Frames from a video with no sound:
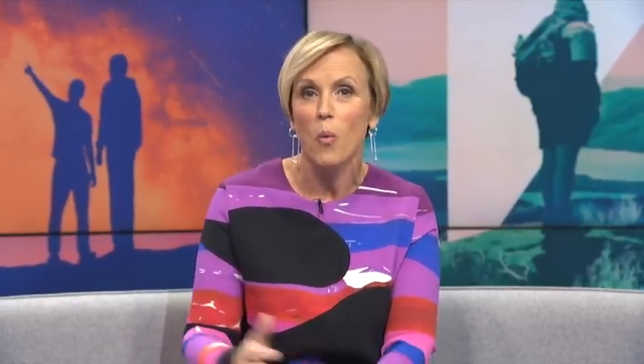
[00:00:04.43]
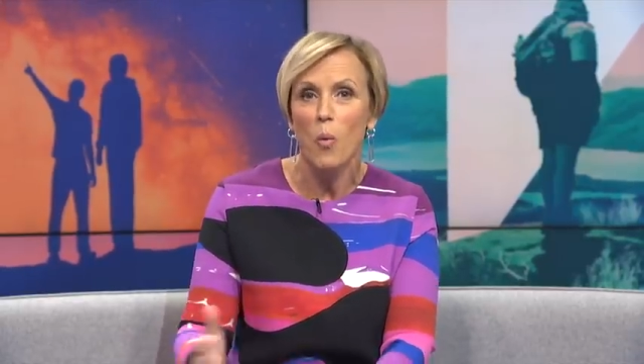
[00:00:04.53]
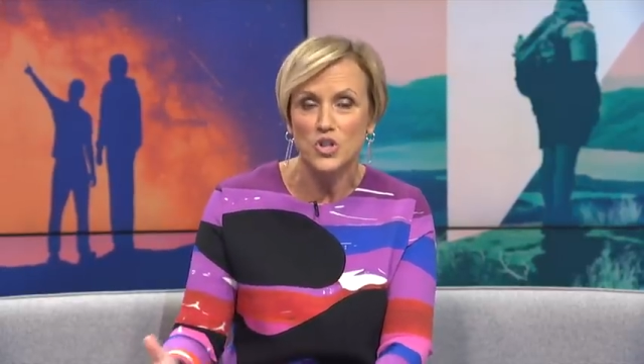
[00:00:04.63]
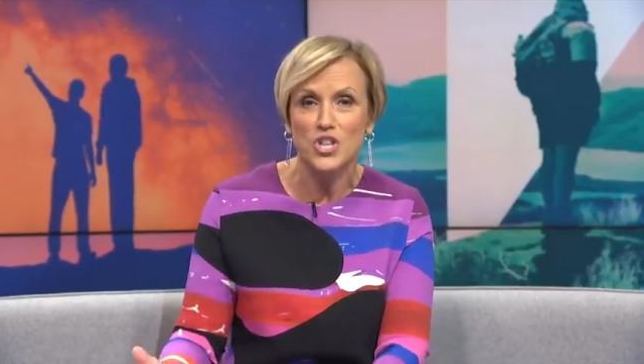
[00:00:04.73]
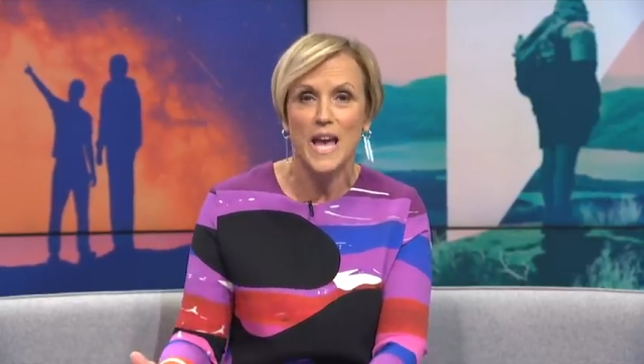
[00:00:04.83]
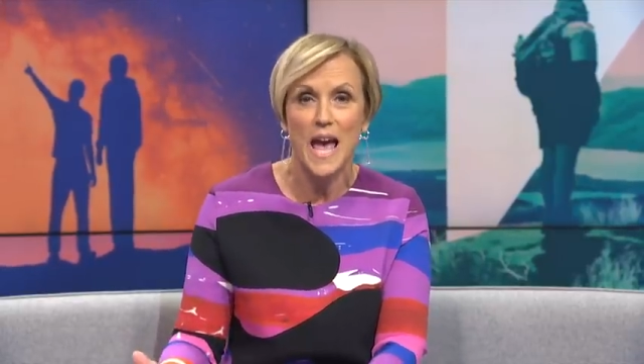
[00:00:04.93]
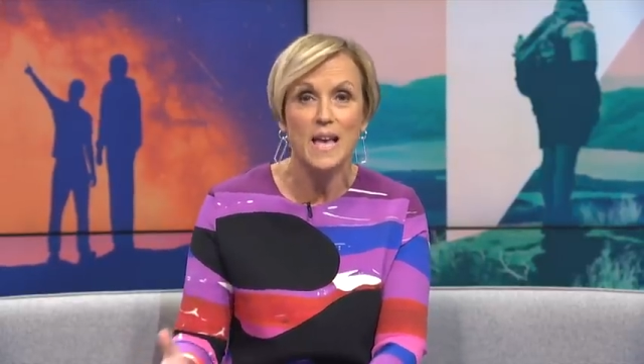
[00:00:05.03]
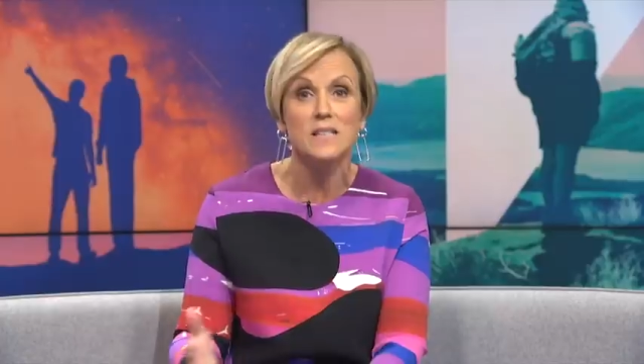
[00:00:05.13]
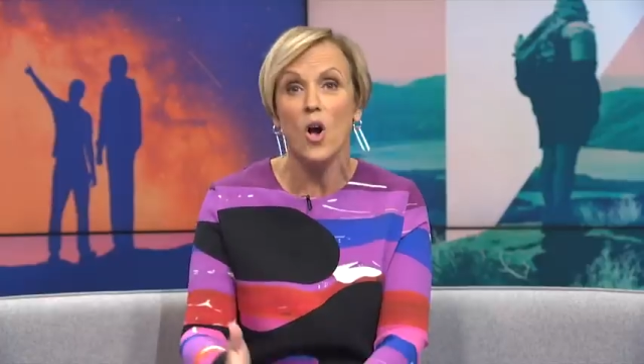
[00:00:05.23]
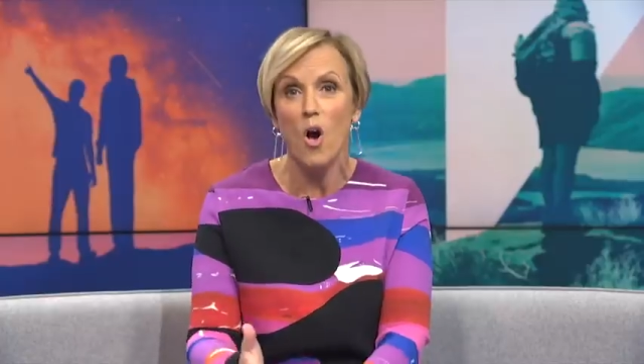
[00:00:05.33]
Washing
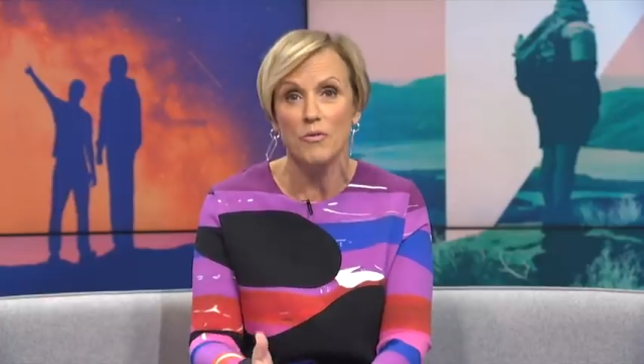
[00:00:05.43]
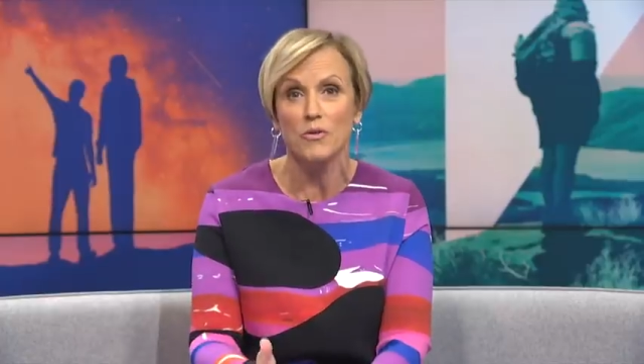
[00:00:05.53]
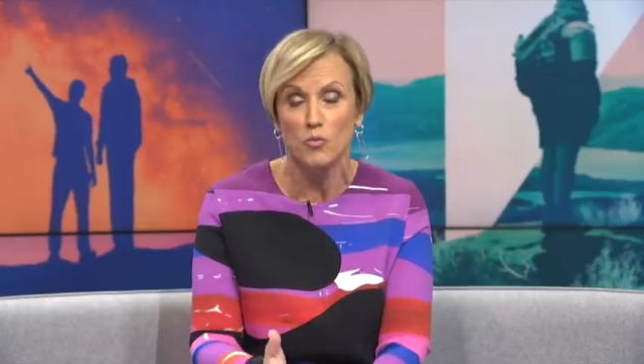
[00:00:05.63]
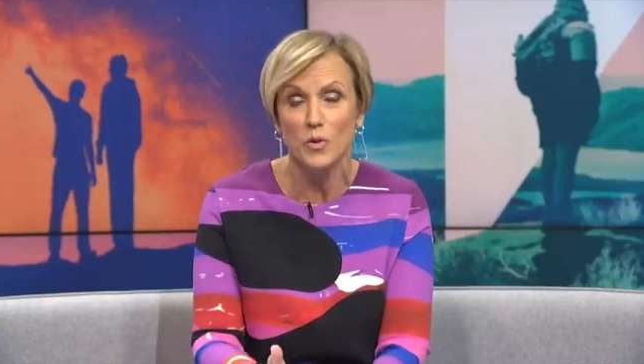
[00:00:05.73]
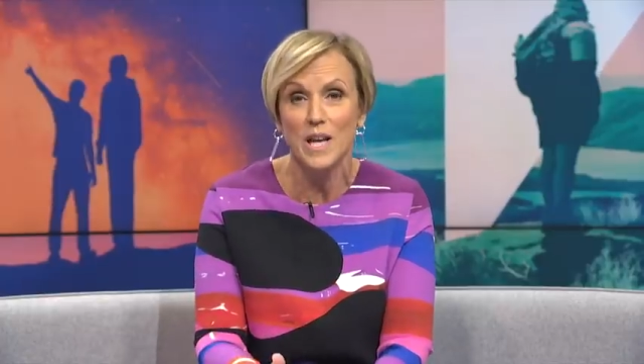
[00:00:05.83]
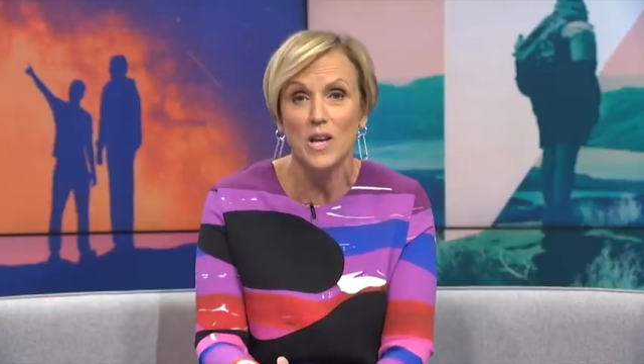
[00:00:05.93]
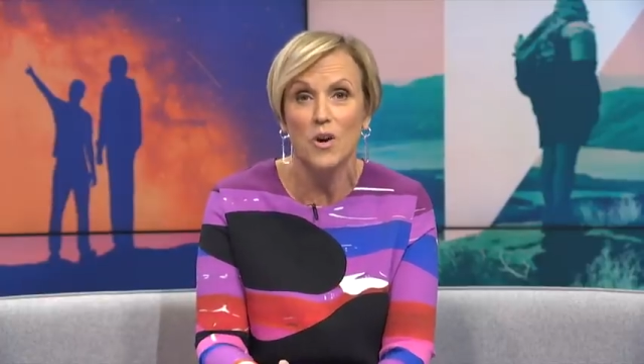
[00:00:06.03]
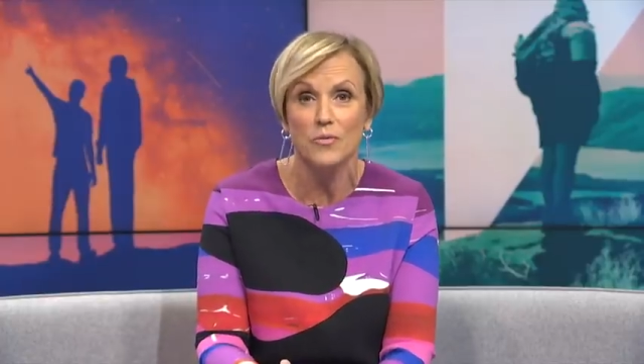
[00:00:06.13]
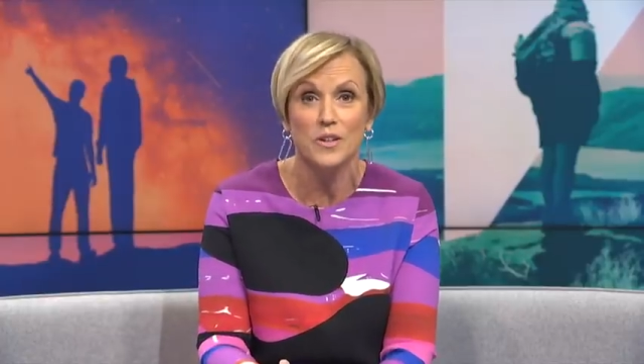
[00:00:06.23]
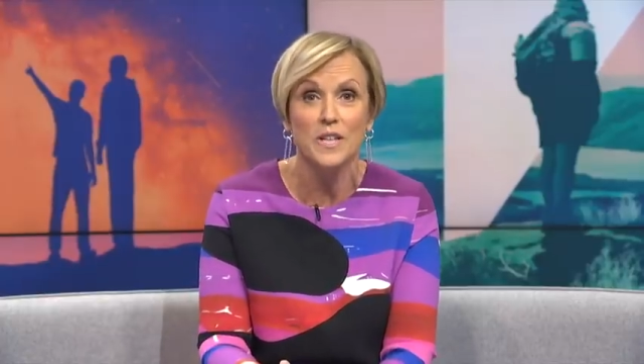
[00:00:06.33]
hands often, really
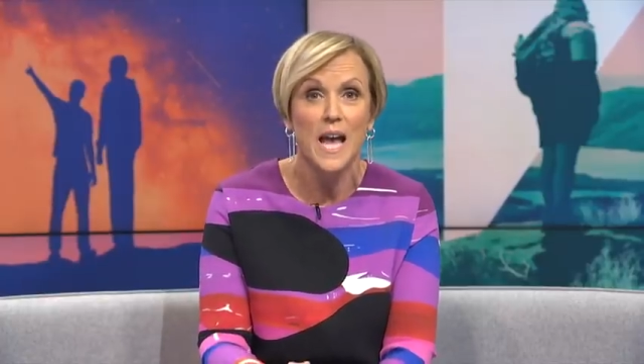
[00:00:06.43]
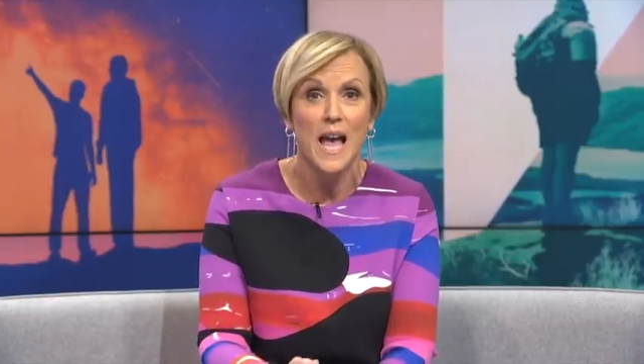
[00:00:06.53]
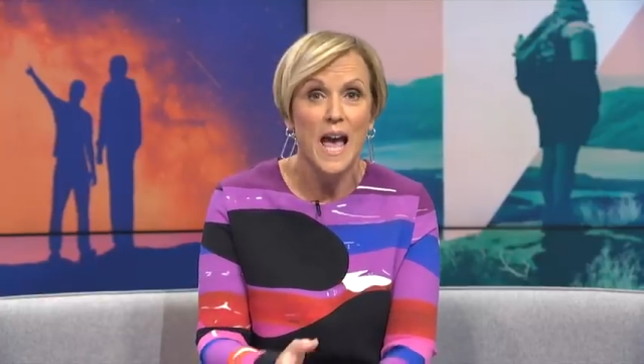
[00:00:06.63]
often,